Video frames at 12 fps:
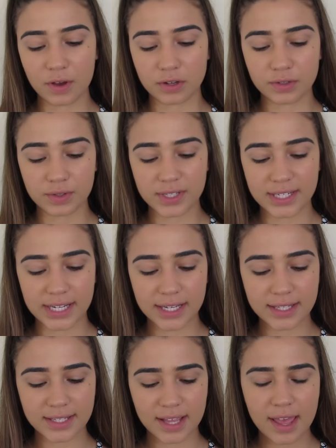Contour
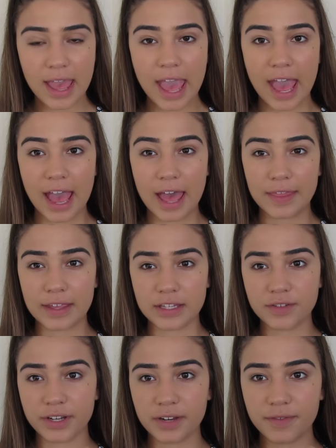Sticks, and
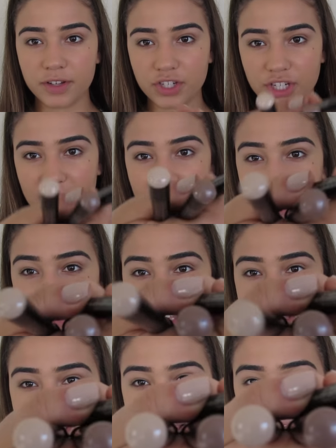there's three different shades.
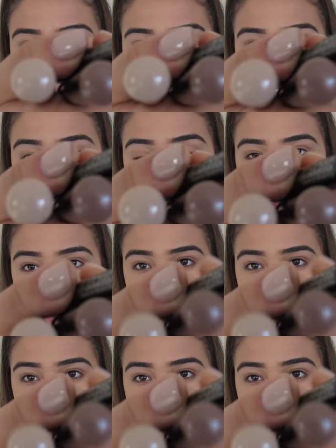There's a